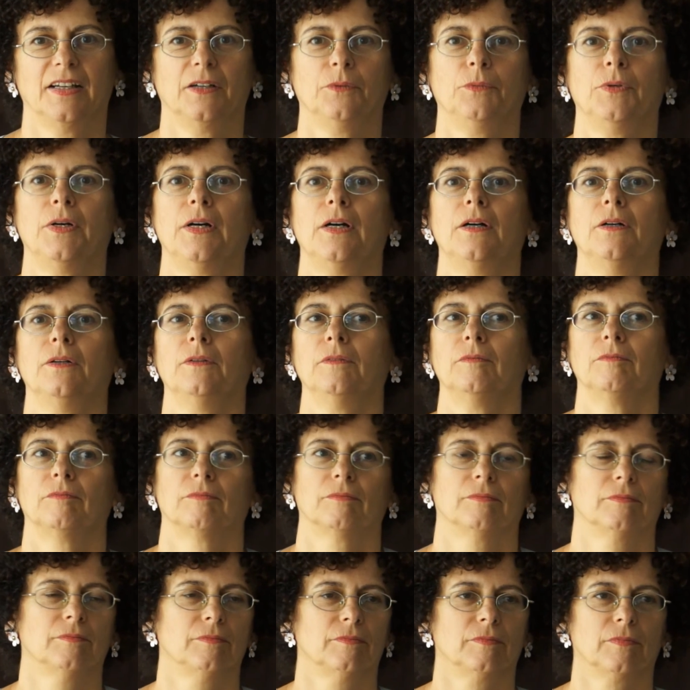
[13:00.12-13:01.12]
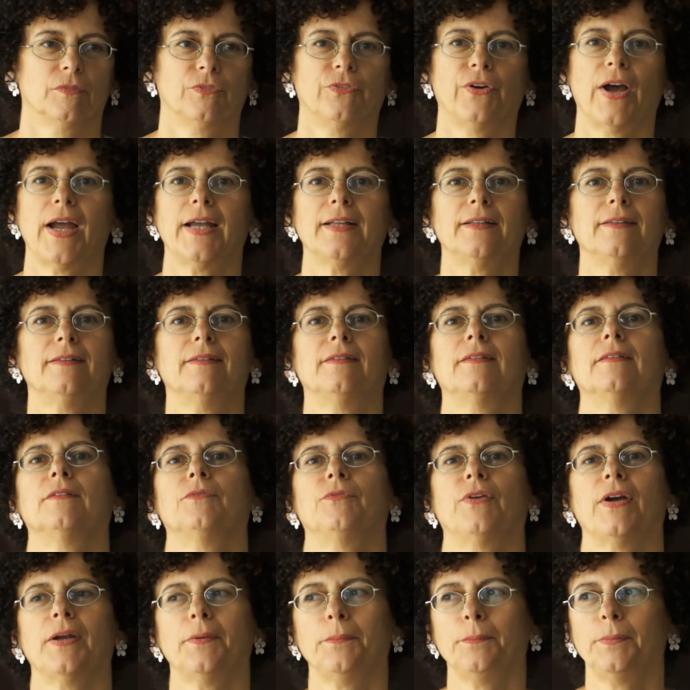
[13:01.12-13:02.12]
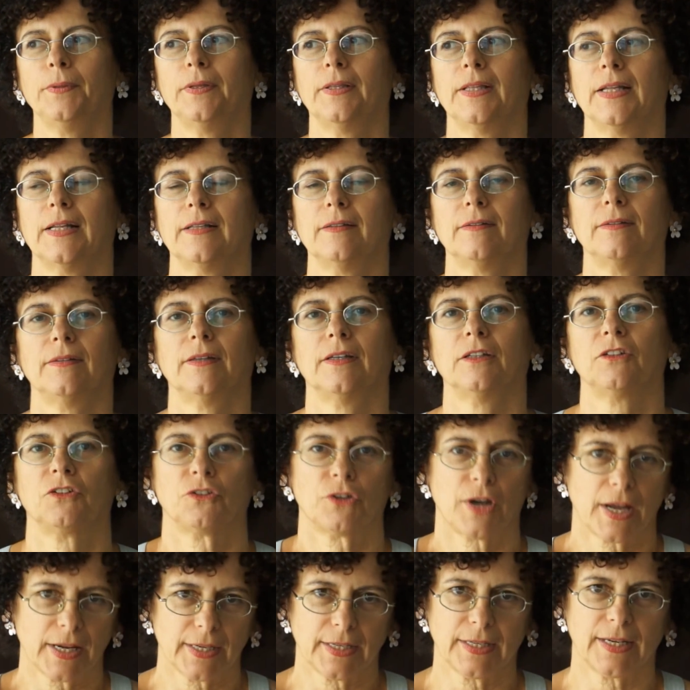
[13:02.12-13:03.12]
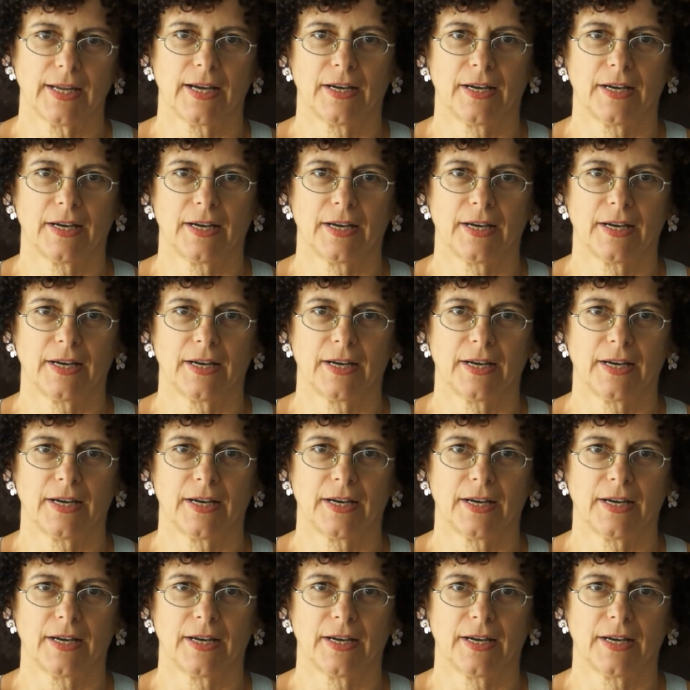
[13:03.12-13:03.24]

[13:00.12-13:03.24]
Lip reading: Well, find biodanza, try it